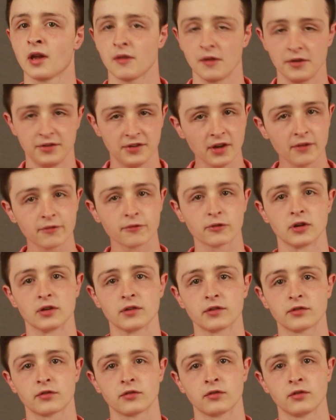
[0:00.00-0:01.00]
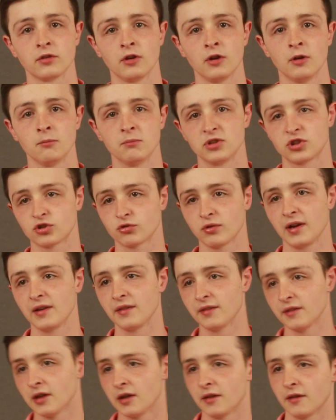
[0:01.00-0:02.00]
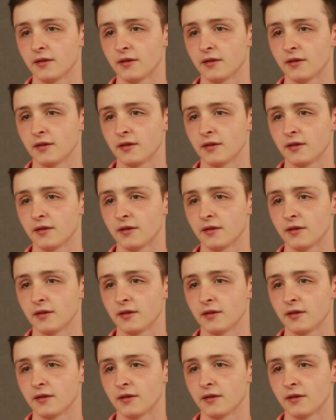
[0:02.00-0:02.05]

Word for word: The difference between